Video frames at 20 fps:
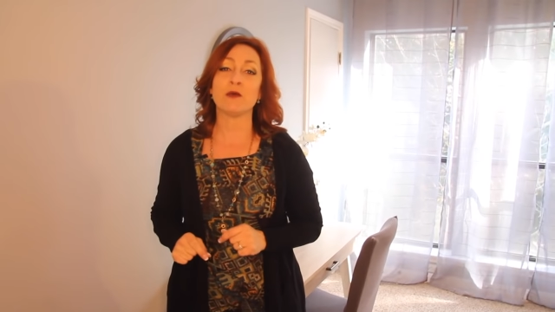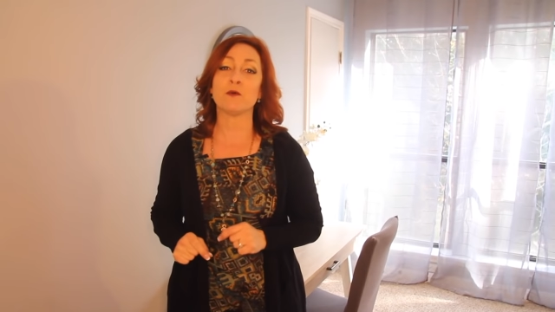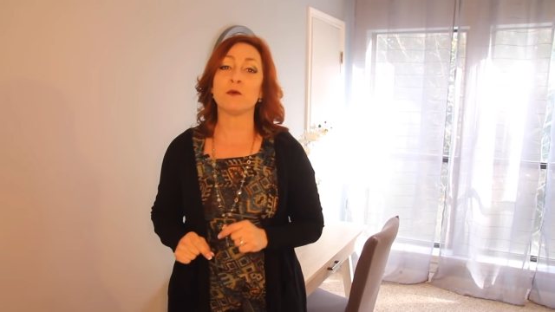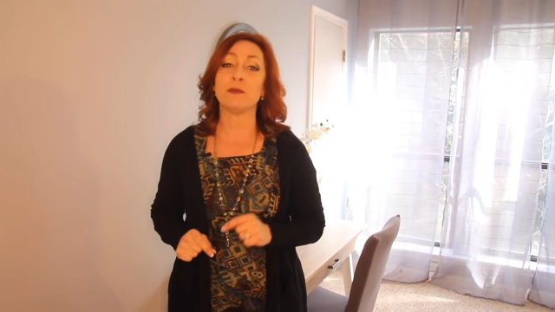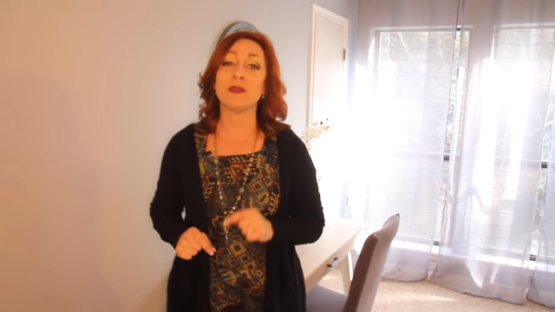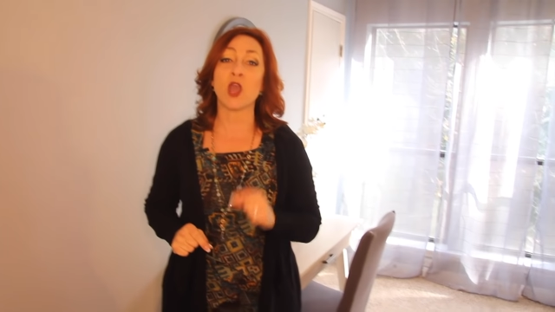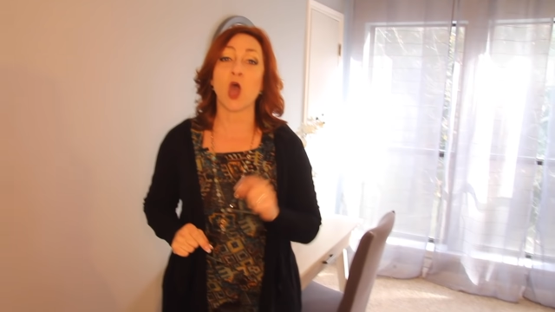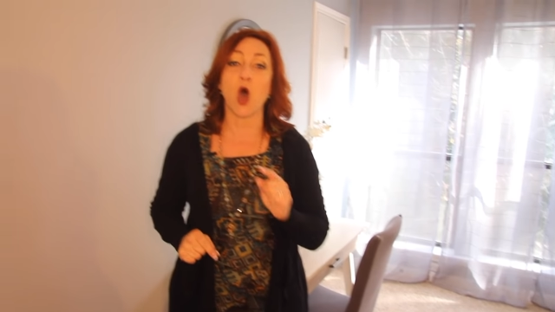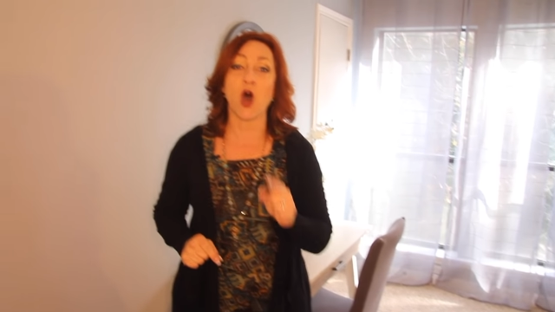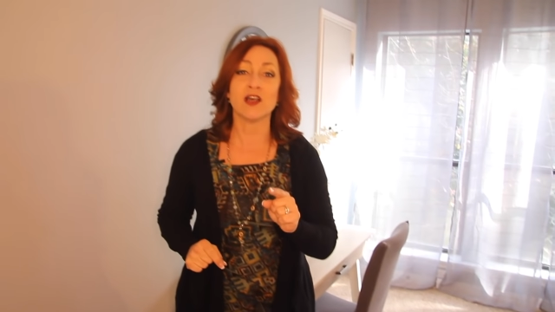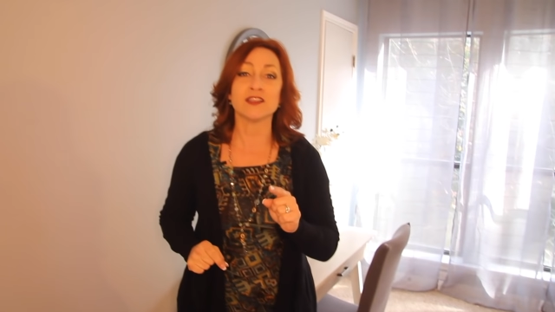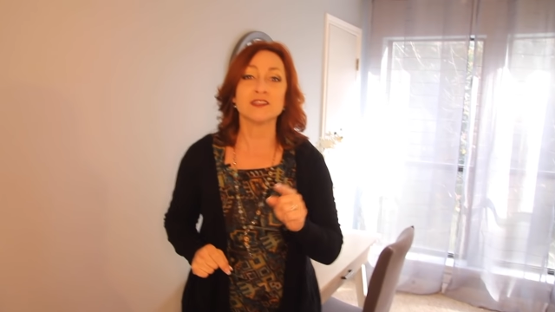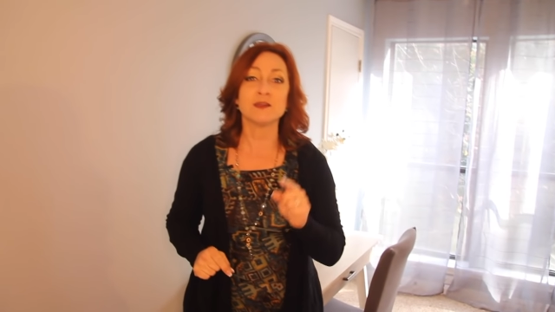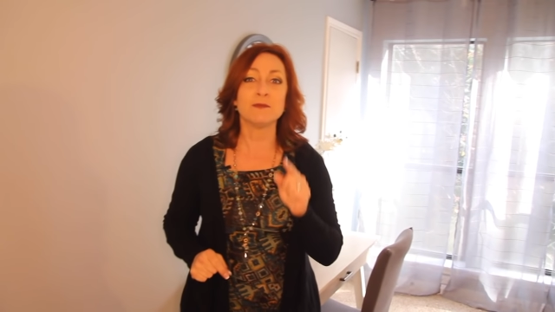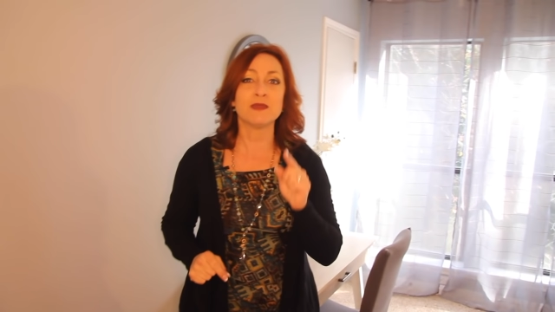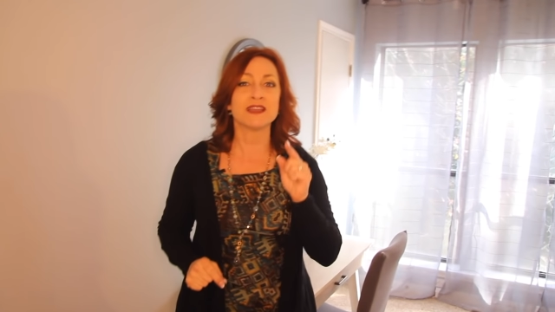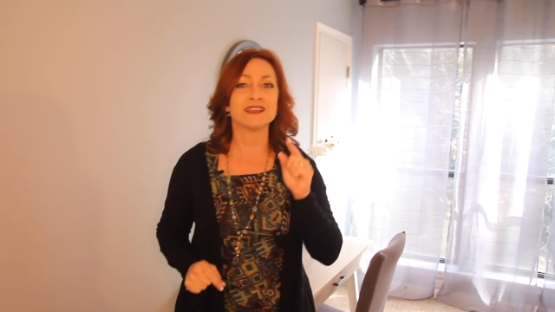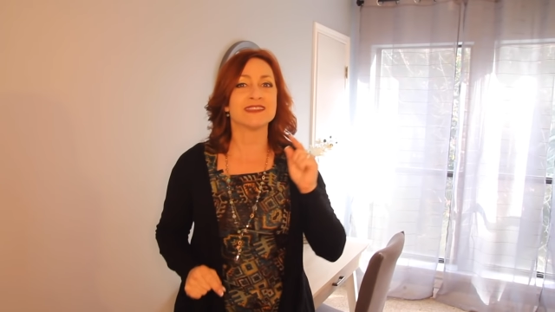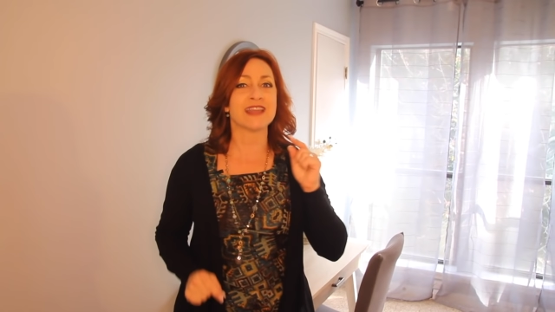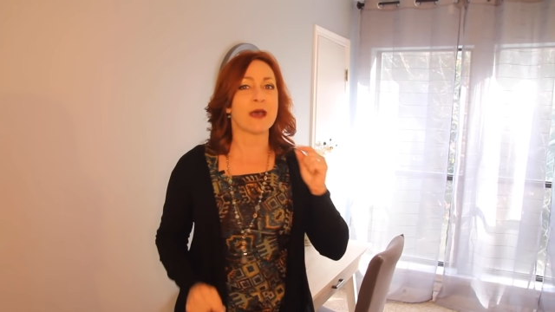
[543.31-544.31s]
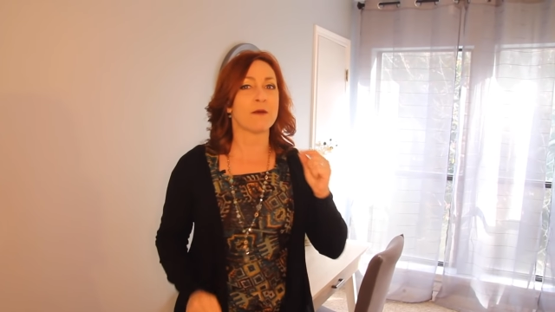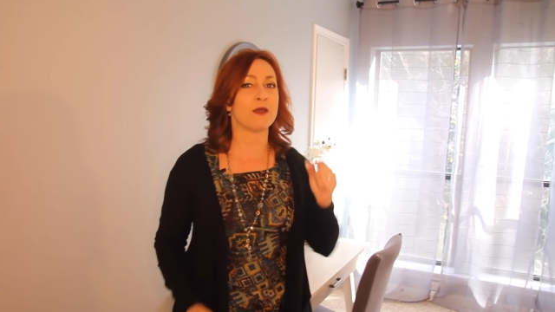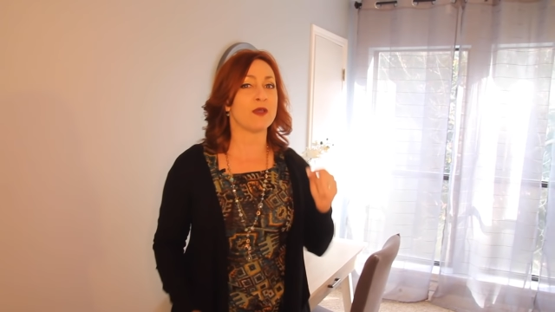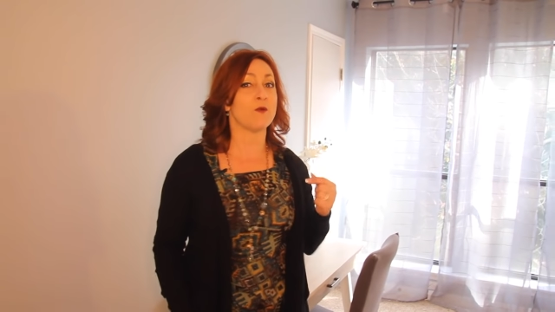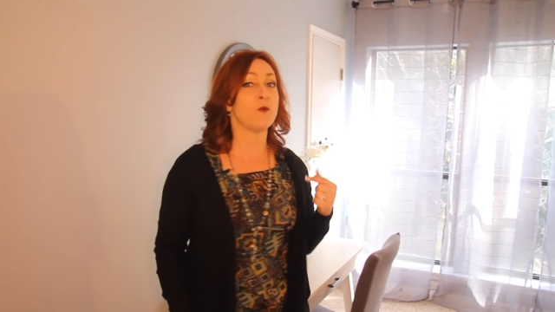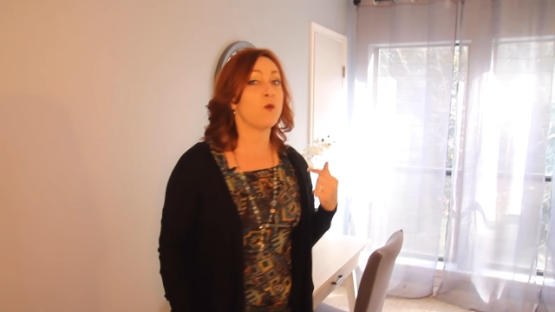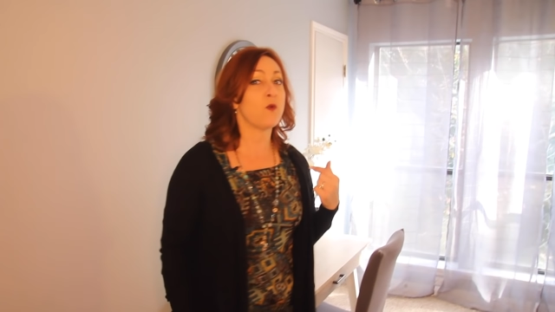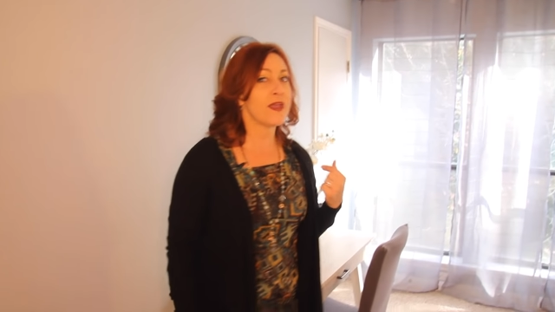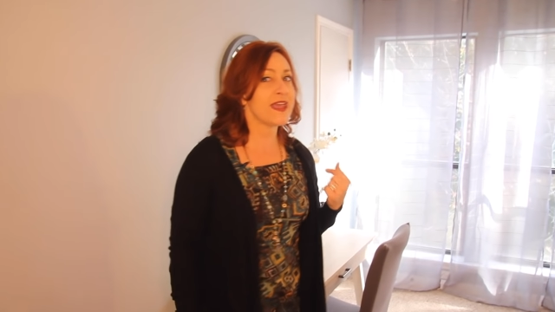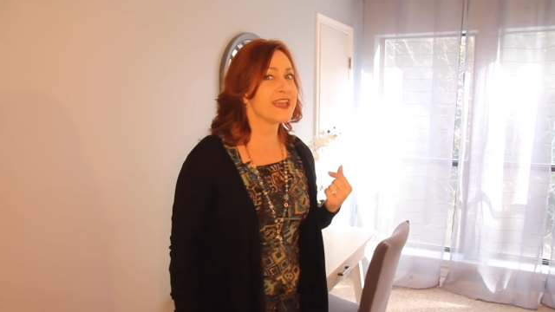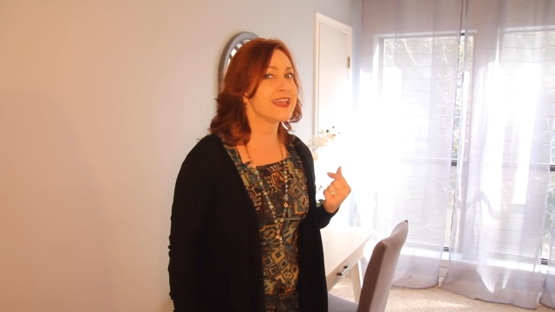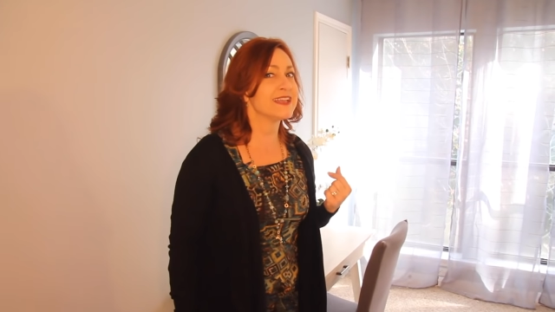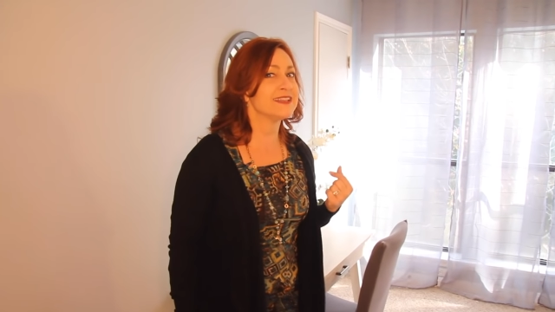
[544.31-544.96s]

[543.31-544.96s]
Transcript: that would be awesome because that way we